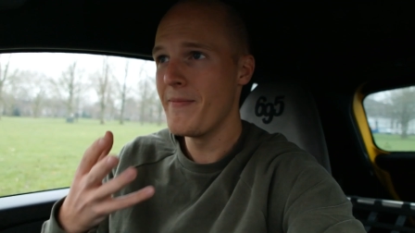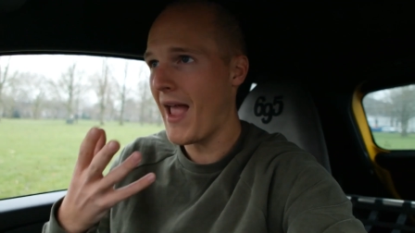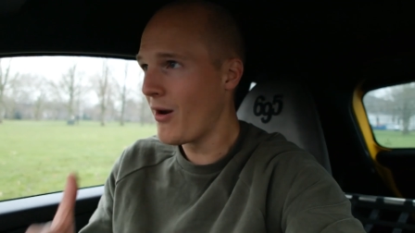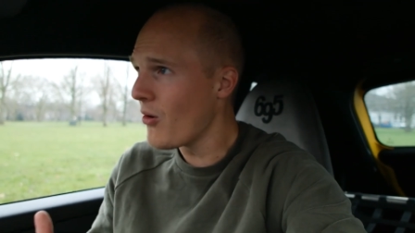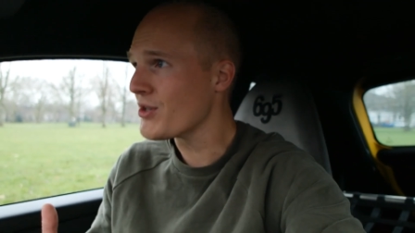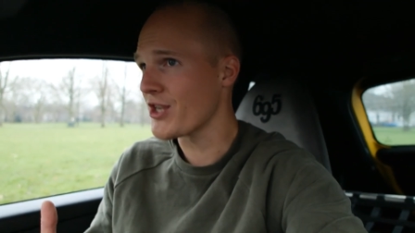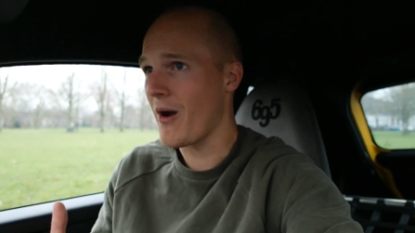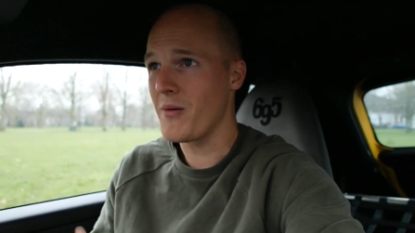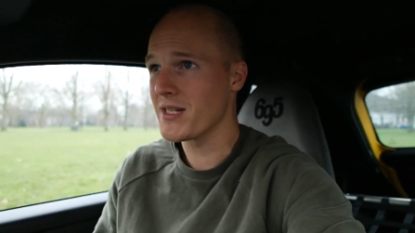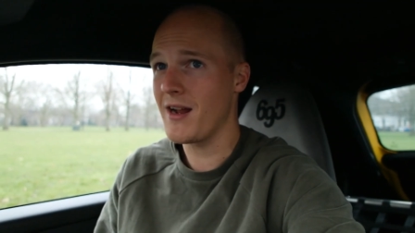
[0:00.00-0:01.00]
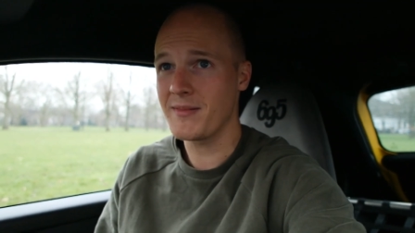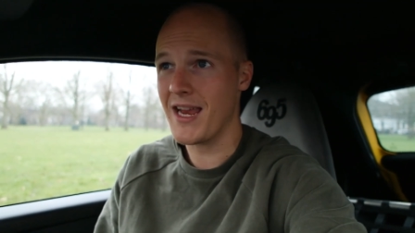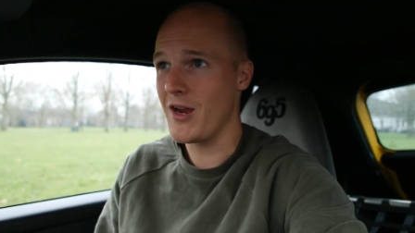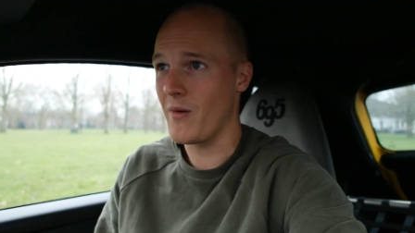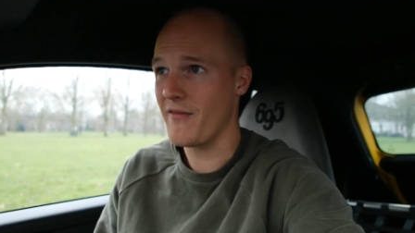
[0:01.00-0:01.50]
And also, I wanted to
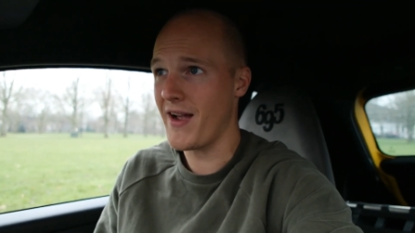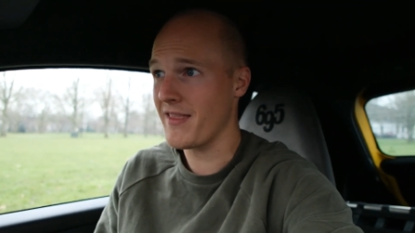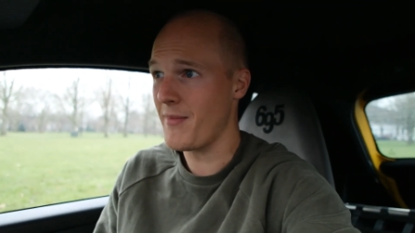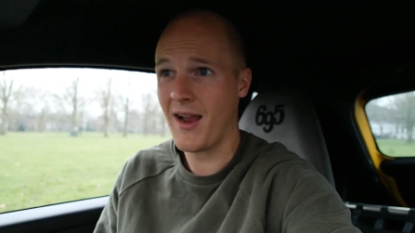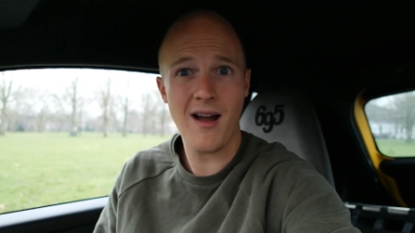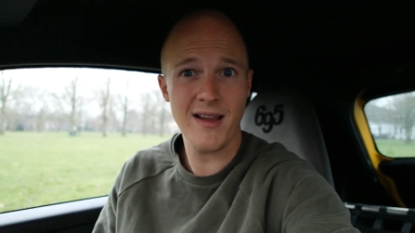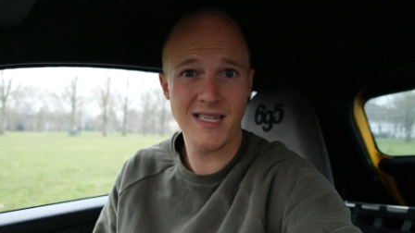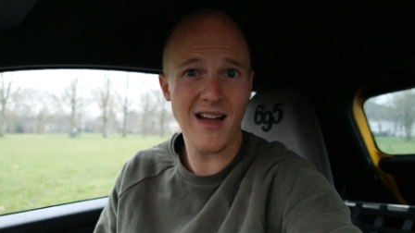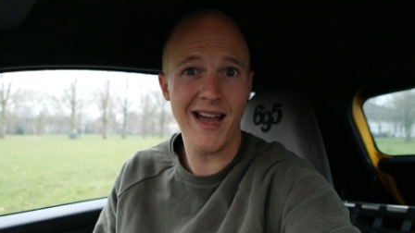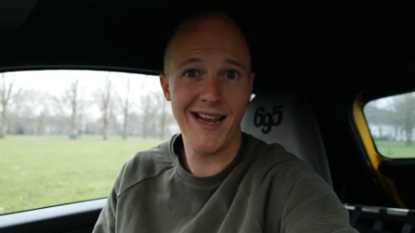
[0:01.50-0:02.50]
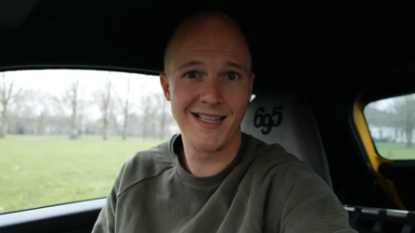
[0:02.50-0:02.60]
update you on the fact that my car died.